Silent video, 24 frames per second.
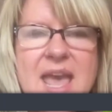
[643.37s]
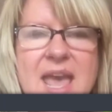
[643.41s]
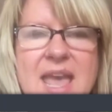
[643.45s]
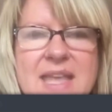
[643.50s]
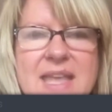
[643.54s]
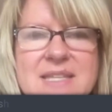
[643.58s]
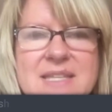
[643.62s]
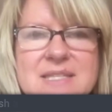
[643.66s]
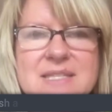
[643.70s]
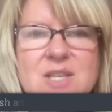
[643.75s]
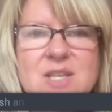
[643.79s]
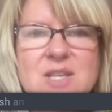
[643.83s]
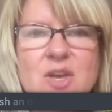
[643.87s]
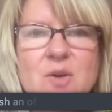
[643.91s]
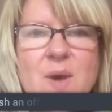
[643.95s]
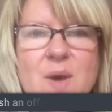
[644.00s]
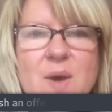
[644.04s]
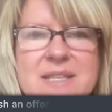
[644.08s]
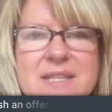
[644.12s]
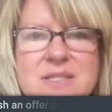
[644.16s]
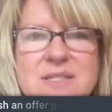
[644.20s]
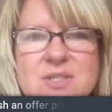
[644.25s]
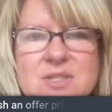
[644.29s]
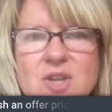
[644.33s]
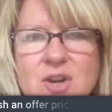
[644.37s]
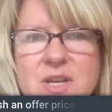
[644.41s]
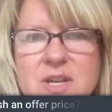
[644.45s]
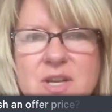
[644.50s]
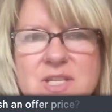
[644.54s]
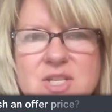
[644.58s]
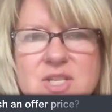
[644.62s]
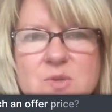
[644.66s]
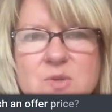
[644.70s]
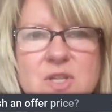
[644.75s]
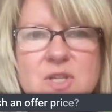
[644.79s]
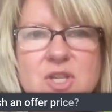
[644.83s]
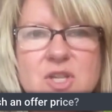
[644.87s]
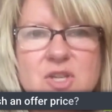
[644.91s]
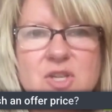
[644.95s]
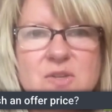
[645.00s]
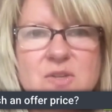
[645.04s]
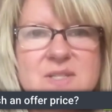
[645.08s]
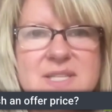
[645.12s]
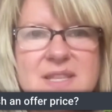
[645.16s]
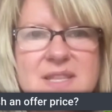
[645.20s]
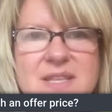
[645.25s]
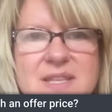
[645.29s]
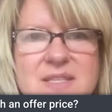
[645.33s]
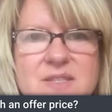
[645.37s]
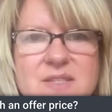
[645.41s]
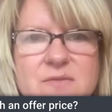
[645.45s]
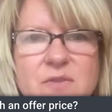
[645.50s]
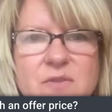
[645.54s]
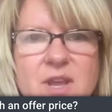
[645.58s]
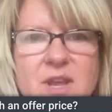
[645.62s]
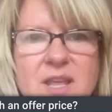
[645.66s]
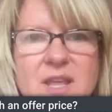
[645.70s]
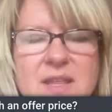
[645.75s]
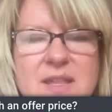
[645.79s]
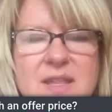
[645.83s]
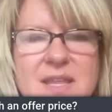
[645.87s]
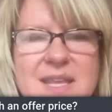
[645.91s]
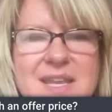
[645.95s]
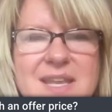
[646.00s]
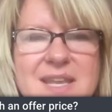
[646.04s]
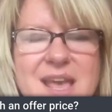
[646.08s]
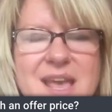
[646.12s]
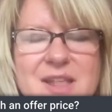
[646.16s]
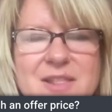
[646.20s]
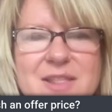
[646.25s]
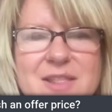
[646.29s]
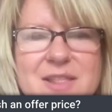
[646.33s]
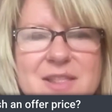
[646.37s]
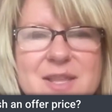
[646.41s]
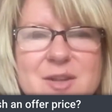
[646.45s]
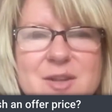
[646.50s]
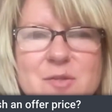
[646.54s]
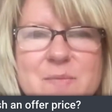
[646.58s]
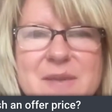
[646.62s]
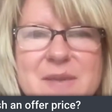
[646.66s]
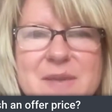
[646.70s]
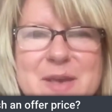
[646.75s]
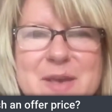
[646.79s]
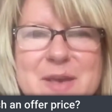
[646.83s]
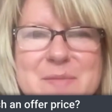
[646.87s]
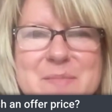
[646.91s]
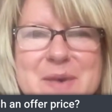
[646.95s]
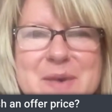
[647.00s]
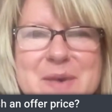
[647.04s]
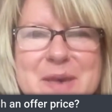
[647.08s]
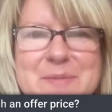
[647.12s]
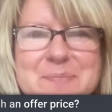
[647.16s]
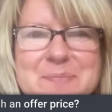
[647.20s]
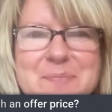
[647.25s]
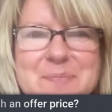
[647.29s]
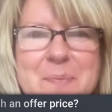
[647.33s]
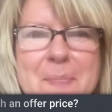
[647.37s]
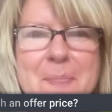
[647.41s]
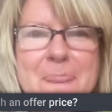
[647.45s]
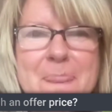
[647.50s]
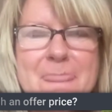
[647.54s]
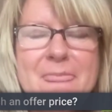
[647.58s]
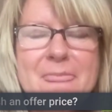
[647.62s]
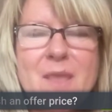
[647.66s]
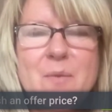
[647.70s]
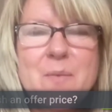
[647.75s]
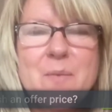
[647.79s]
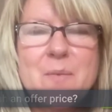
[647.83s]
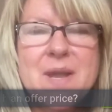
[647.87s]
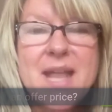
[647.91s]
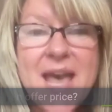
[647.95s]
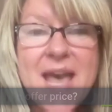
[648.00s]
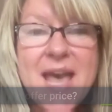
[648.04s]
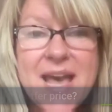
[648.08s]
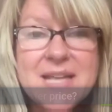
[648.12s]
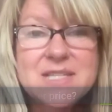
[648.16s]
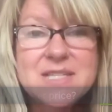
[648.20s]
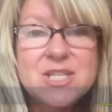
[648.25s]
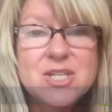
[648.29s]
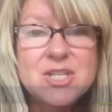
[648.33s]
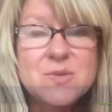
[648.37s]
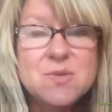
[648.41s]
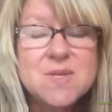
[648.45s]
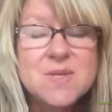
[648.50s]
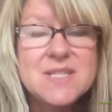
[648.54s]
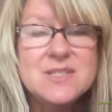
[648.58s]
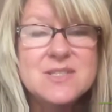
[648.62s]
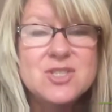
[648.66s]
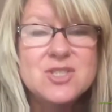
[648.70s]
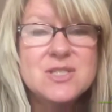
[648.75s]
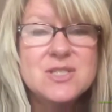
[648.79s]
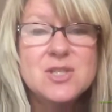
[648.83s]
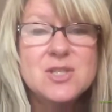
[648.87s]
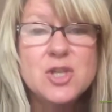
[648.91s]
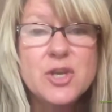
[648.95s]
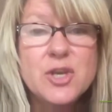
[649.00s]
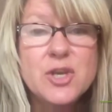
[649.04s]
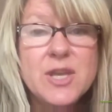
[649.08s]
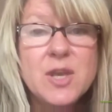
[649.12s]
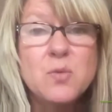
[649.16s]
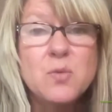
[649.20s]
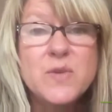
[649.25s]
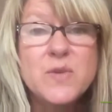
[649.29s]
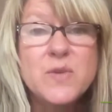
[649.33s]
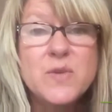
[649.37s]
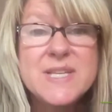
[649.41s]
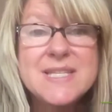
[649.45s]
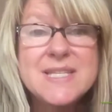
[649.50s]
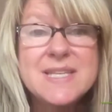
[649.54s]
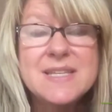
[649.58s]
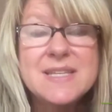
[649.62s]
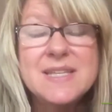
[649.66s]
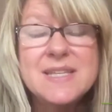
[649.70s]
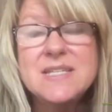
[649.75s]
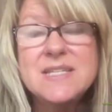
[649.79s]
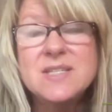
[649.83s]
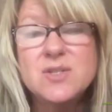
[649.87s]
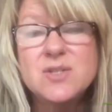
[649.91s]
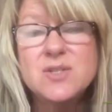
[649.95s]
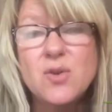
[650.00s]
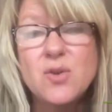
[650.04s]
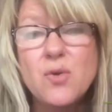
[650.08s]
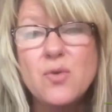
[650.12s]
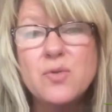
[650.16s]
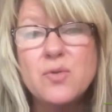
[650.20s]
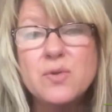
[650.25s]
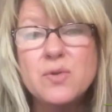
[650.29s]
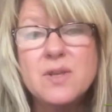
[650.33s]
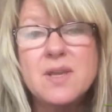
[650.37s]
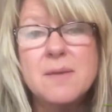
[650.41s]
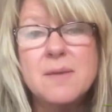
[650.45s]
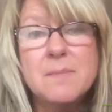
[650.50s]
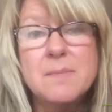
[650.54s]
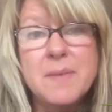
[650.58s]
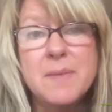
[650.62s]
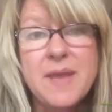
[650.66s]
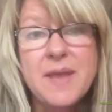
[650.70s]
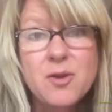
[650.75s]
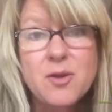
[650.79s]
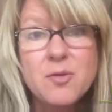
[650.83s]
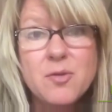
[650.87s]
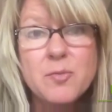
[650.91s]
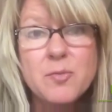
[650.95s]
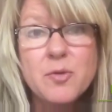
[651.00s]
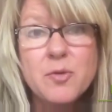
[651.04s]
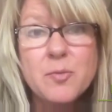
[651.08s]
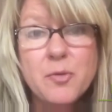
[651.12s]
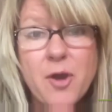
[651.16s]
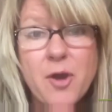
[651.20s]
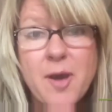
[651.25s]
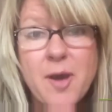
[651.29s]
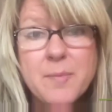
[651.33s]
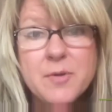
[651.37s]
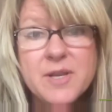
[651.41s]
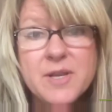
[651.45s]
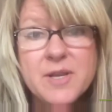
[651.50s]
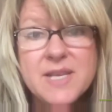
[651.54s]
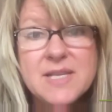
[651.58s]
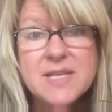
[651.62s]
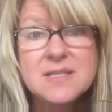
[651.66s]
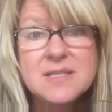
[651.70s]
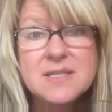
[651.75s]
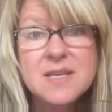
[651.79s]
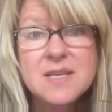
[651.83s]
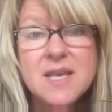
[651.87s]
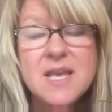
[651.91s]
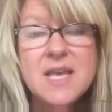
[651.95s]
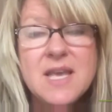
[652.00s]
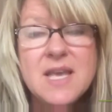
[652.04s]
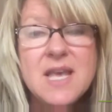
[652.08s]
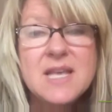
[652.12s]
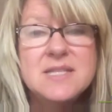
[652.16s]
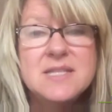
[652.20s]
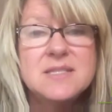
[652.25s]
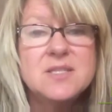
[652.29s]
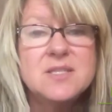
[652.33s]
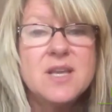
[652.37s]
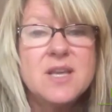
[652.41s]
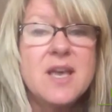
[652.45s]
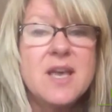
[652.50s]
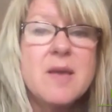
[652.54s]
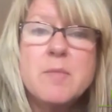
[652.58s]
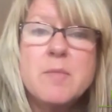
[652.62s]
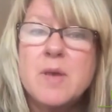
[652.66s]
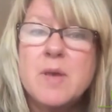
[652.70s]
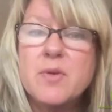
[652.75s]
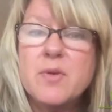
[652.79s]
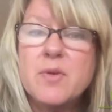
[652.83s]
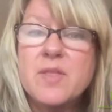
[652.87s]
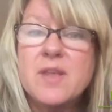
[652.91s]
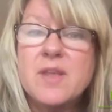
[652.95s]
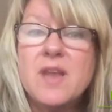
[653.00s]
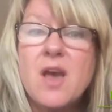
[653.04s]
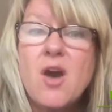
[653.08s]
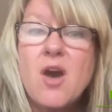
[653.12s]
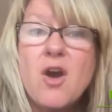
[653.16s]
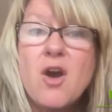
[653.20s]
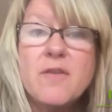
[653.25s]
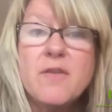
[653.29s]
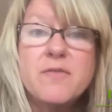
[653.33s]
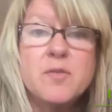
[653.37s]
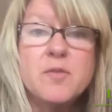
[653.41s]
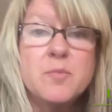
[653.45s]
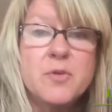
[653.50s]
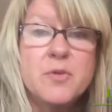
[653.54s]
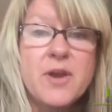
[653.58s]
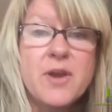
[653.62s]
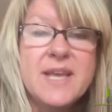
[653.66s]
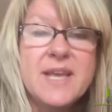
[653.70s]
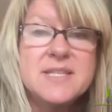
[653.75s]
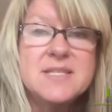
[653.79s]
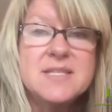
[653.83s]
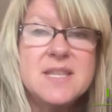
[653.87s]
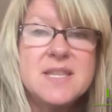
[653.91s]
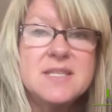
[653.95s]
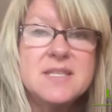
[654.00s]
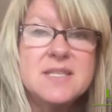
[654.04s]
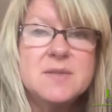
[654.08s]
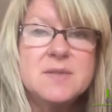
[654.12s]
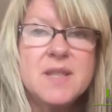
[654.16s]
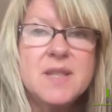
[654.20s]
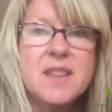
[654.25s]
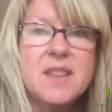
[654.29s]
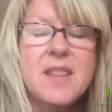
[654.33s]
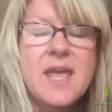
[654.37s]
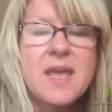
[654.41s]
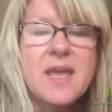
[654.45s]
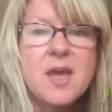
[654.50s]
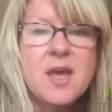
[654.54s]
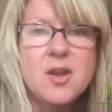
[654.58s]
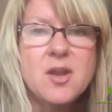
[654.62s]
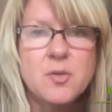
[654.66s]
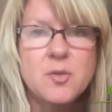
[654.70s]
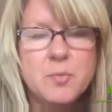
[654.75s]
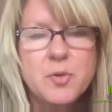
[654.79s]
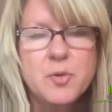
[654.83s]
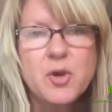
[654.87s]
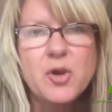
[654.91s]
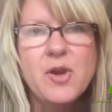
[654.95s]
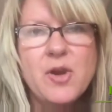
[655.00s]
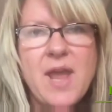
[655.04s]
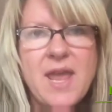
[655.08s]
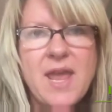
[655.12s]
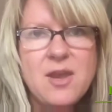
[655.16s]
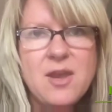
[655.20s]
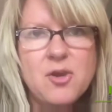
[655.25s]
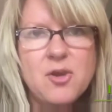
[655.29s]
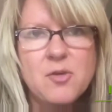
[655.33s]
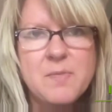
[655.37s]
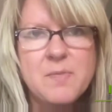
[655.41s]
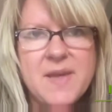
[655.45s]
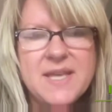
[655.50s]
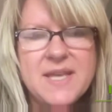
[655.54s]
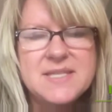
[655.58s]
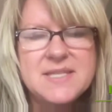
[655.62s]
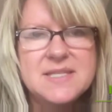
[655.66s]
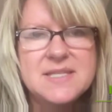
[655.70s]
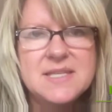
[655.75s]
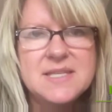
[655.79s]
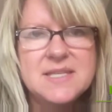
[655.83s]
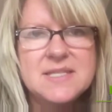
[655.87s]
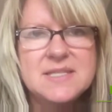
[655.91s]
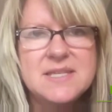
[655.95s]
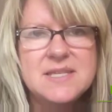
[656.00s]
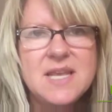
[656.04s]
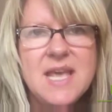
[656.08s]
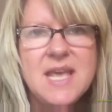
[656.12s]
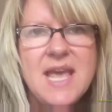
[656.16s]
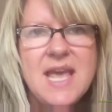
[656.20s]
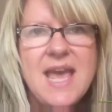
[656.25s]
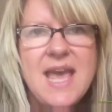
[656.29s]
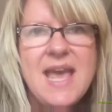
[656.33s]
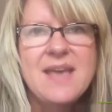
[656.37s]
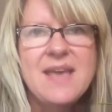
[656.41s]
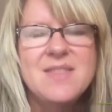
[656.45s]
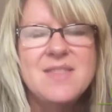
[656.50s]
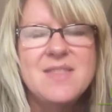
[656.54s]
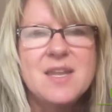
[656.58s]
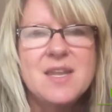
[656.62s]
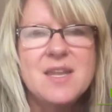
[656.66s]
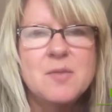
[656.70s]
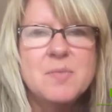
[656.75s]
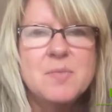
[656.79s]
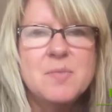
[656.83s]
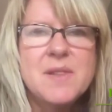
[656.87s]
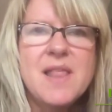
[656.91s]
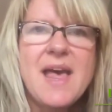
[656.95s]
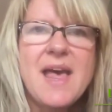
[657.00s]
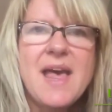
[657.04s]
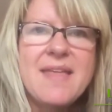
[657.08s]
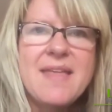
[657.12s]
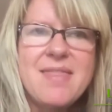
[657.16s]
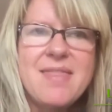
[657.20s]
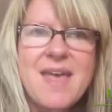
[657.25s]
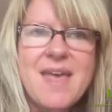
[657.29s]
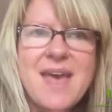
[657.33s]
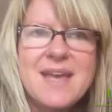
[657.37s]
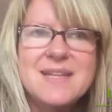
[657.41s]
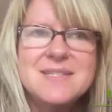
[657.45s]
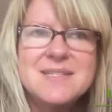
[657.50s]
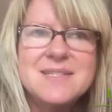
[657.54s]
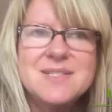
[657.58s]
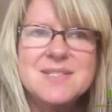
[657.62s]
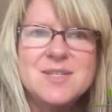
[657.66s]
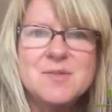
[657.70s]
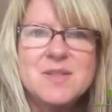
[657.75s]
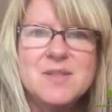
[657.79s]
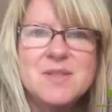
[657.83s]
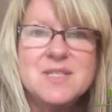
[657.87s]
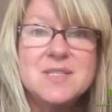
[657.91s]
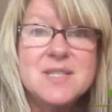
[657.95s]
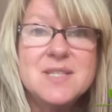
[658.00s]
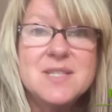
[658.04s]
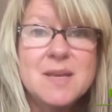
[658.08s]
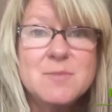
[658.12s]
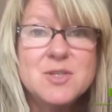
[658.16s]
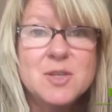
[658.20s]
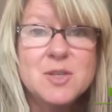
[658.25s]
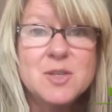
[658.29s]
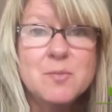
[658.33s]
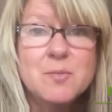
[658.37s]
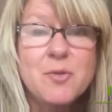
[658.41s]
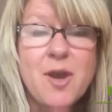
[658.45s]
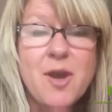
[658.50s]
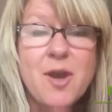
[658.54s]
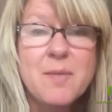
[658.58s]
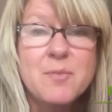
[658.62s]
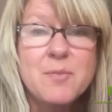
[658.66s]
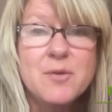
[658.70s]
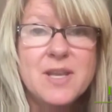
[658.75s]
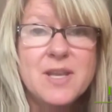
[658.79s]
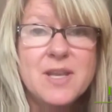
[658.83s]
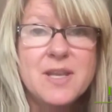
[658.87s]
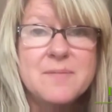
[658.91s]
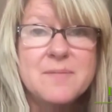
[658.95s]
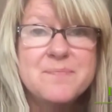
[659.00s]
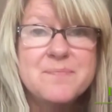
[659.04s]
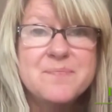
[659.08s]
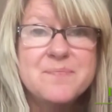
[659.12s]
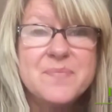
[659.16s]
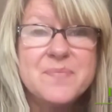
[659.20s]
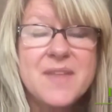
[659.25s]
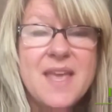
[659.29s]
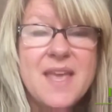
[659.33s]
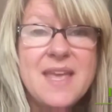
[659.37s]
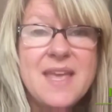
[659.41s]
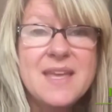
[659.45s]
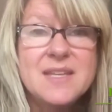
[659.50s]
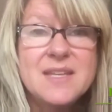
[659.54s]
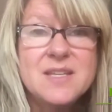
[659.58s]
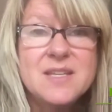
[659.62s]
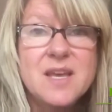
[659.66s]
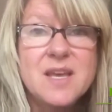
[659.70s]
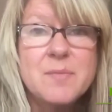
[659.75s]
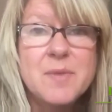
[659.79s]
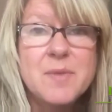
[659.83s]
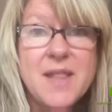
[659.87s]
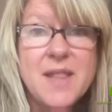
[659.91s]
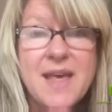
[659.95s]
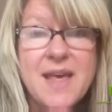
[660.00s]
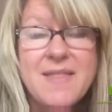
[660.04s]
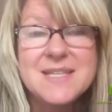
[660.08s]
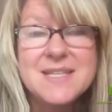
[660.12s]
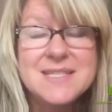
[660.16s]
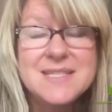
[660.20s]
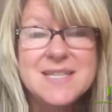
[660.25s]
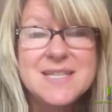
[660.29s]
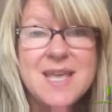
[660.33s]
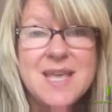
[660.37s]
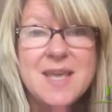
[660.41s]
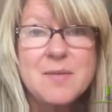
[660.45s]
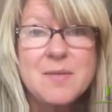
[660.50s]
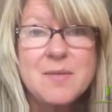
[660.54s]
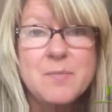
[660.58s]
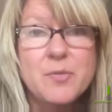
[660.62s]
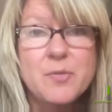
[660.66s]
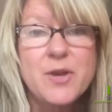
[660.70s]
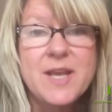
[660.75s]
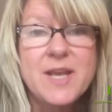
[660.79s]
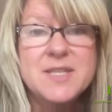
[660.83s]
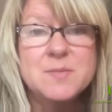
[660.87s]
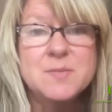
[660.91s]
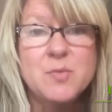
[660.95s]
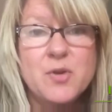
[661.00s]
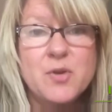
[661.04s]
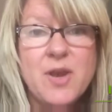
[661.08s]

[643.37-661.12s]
And so I started to allude to this, Franklin, a little bit, but what I do is just look at recently sold comparable properties to come up with an offer price that's like on a per acre basis, and then apply that to the subject property and apply that same price per